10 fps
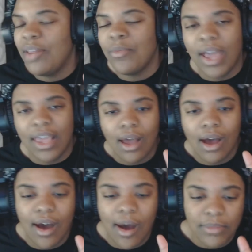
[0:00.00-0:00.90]
Anyway,
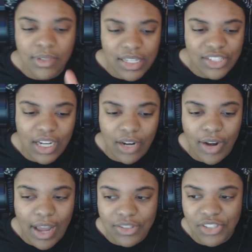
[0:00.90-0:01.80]
um, so let's check
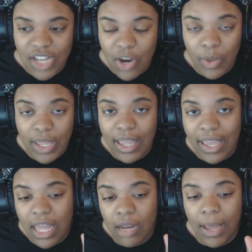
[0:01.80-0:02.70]
it on out, shall
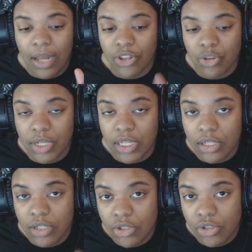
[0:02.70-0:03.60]
we? In about a
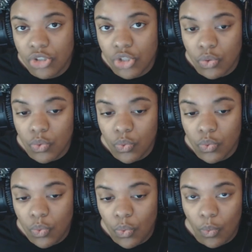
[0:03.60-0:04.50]
three, two,
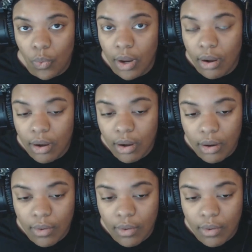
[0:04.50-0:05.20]
one.